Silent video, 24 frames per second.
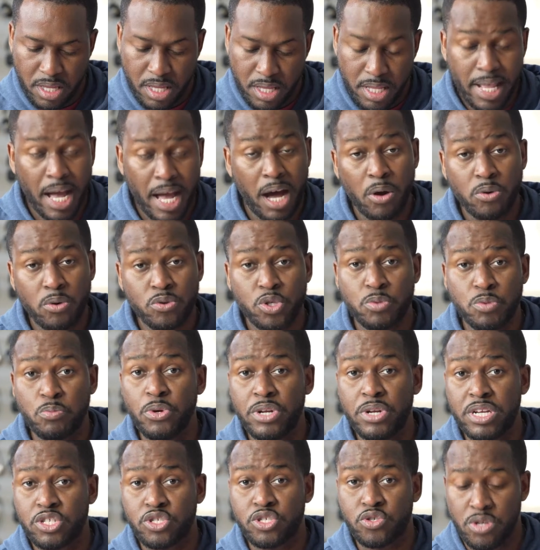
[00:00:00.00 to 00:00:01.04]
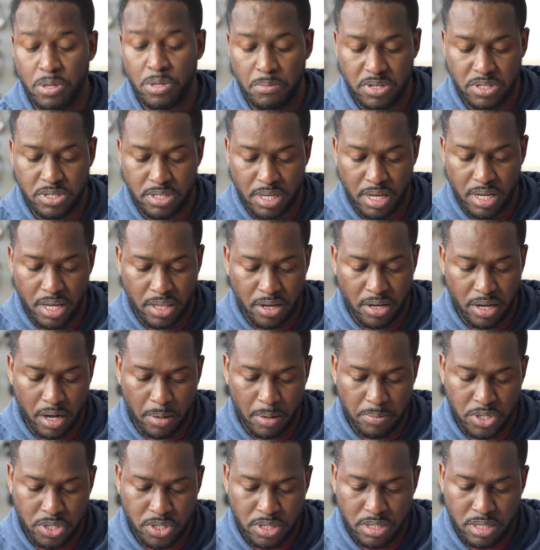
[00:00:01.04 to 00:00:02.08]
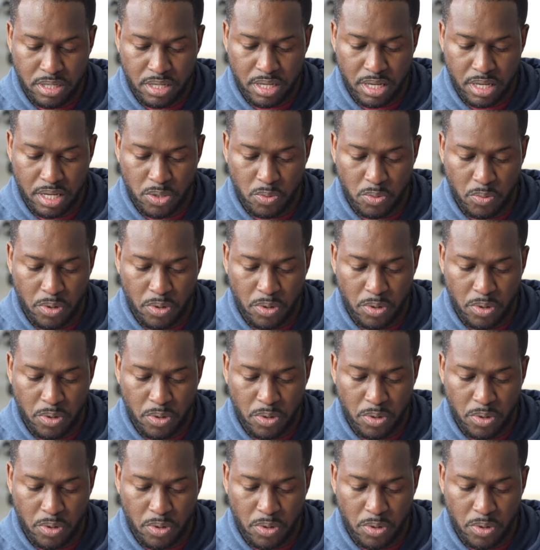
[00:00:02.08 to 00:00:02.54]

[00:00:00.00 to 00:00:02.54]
Now, Smooth Extreme is the other option as